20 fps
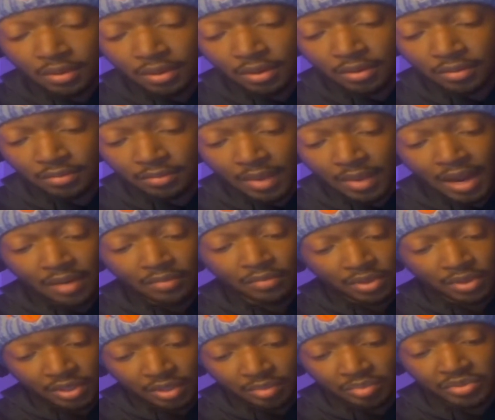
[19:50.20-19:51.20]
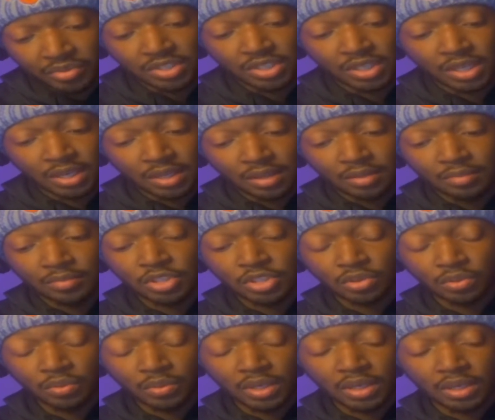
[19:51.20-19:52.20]
I really appreciated them
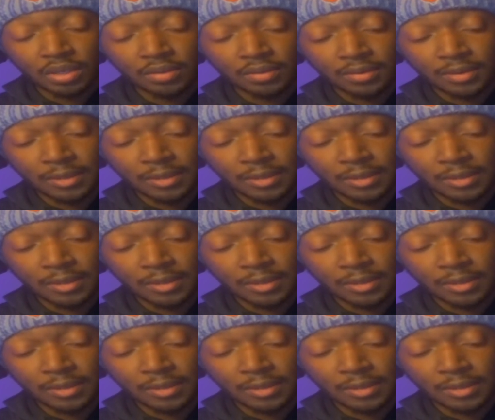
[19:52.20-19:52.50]
showing